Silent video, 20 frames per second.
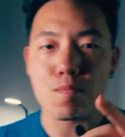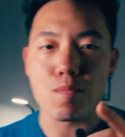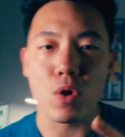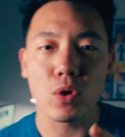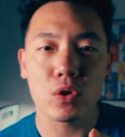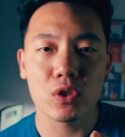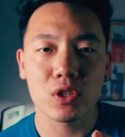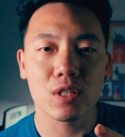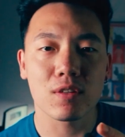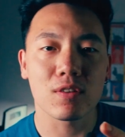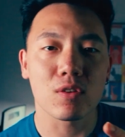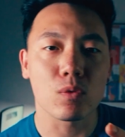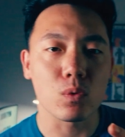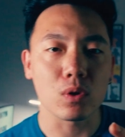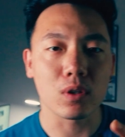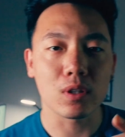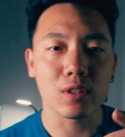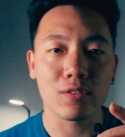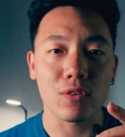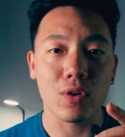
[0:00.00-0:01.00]
most of the
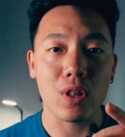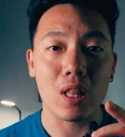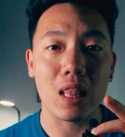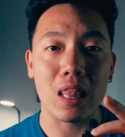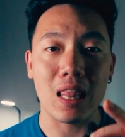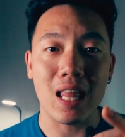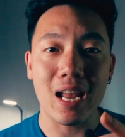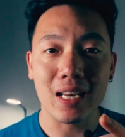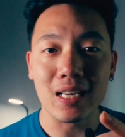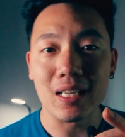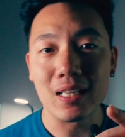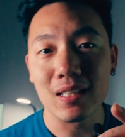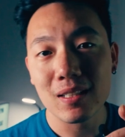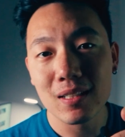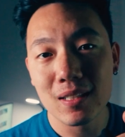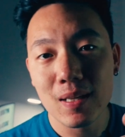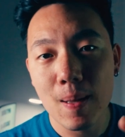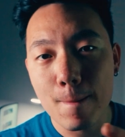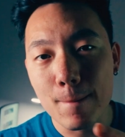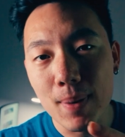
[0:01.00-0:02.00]
work for the lighting.
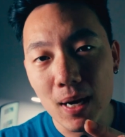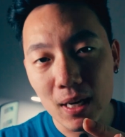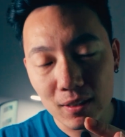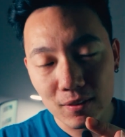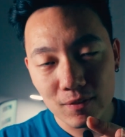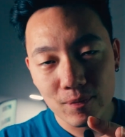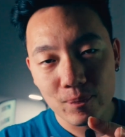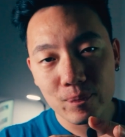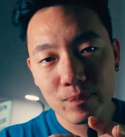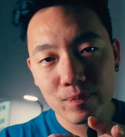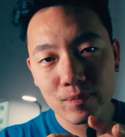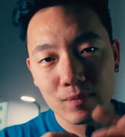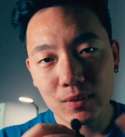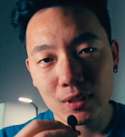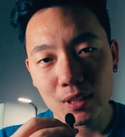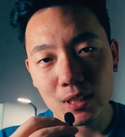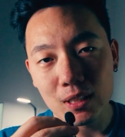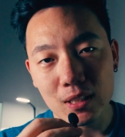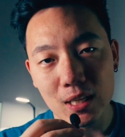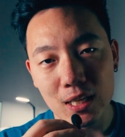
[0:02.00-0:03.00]
But
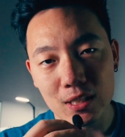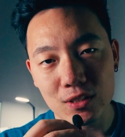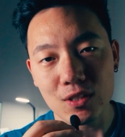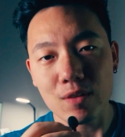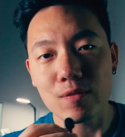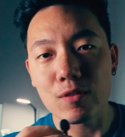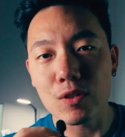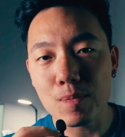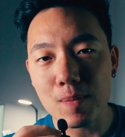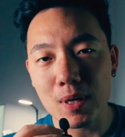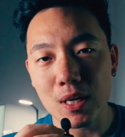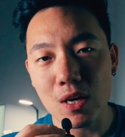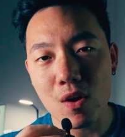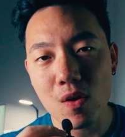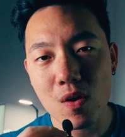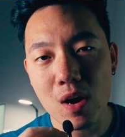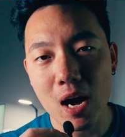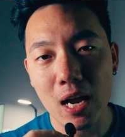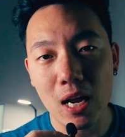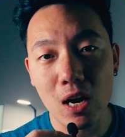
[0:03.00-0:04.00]
as some of you may
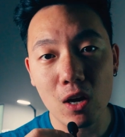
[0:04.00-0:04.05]
know, I